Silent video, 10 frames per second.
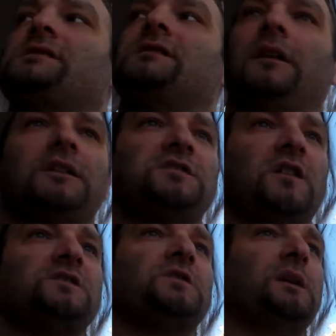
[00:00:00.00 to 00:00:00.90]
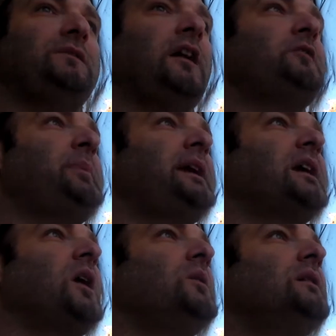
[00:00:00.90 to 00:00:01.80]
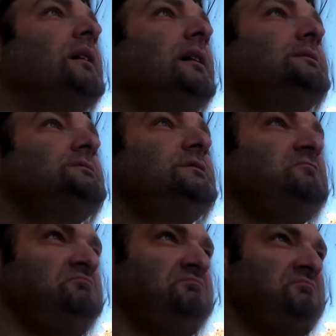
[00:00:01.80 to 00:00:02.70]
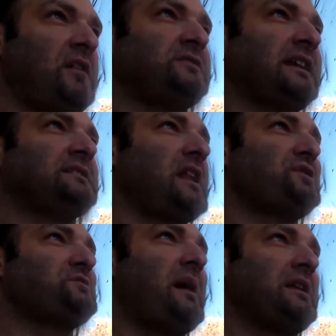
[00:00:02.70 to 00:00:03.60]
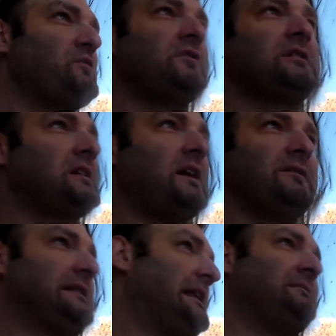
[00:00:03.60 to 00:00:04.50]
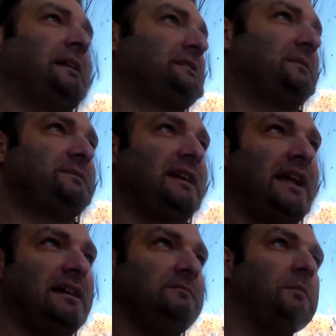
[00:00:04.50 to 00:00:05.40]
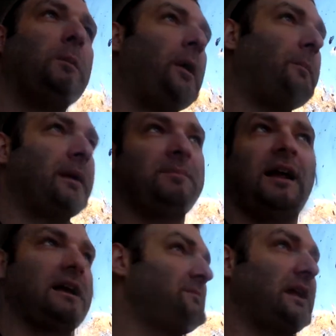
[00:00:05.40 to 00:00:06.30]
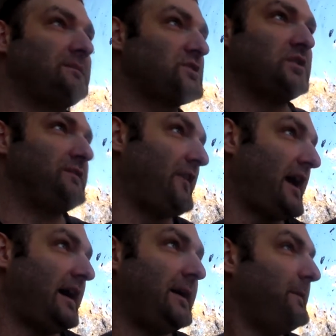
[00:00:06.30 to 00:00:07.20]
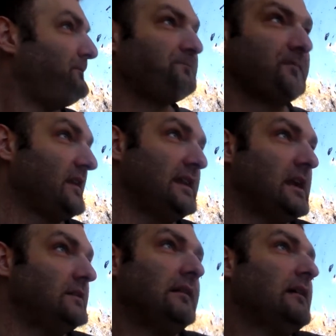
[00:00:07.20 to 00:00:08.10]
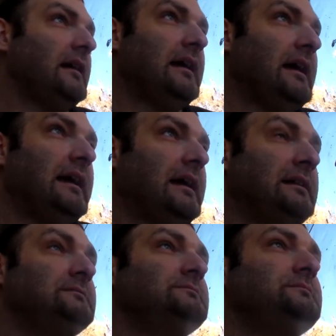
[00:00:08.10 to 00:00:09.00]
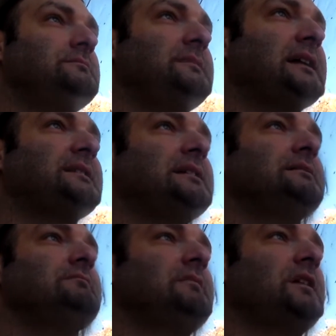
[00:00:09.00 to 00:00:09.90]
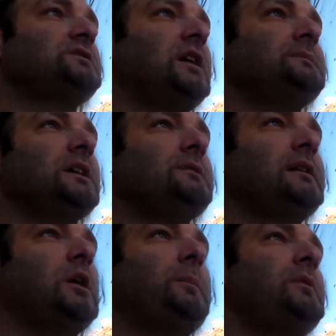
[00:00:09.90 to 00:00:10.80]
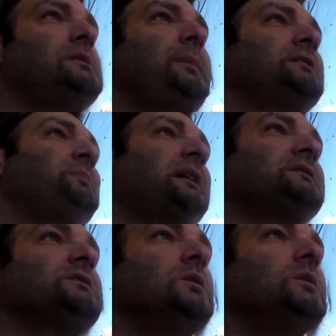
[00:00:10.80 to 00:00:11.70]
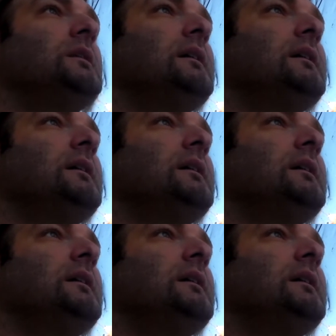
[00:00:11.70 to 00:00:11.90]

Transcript: only charge 25p a go. Most kids' lunch money will cover that and get something to eat, and they'll pop in, play a couple of Street Fighter, you know, and that's it. Lunchtime's over. They're hopping on the bus back to school,